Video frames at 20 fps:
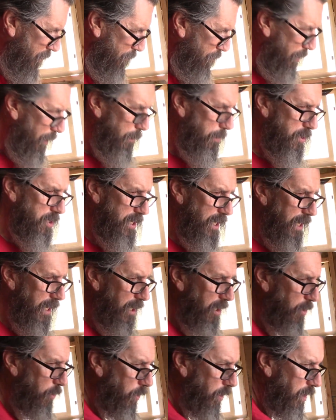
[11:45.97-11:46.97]
paper
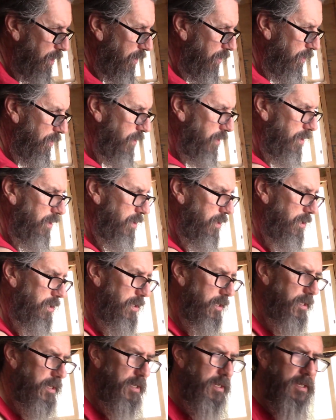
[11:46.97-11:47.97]
towel with
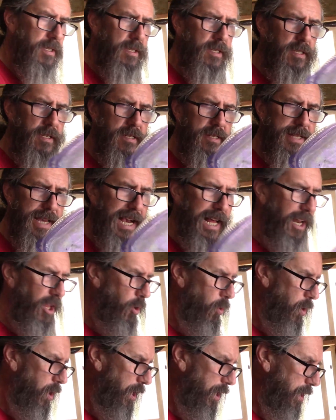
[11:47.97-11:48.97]

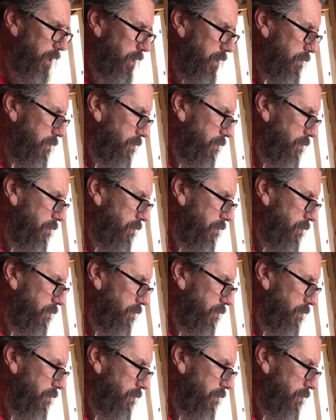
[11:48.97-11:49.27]
tallow on it,